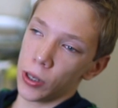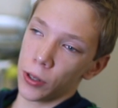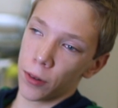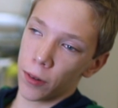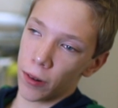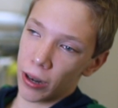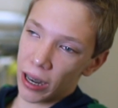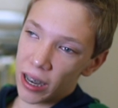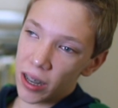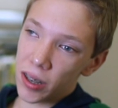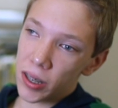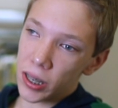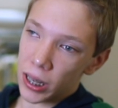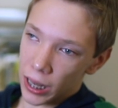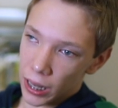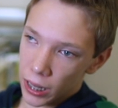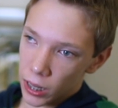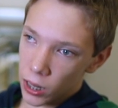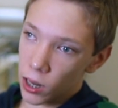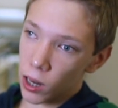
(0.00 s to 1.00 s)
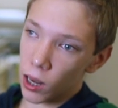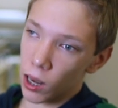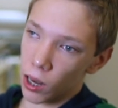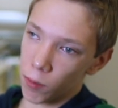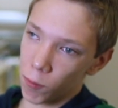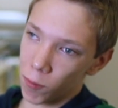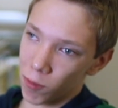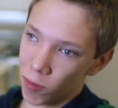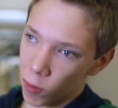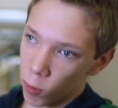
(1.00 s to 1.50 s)
in grade 10.
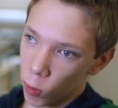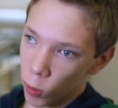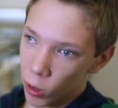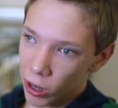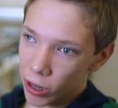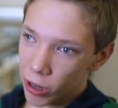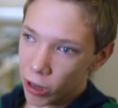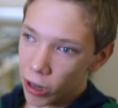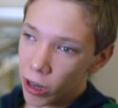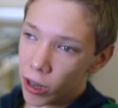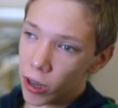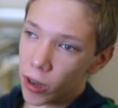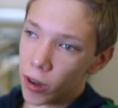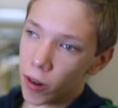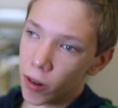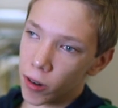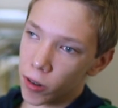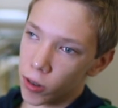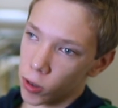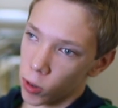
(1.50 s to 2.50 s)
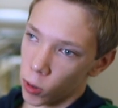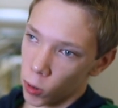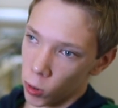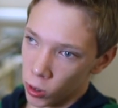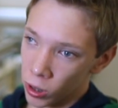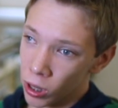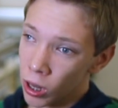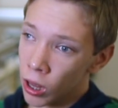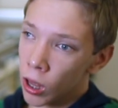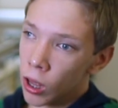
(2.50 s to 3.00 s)
I'm 14 years
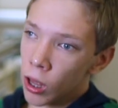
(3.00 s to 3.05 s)
old.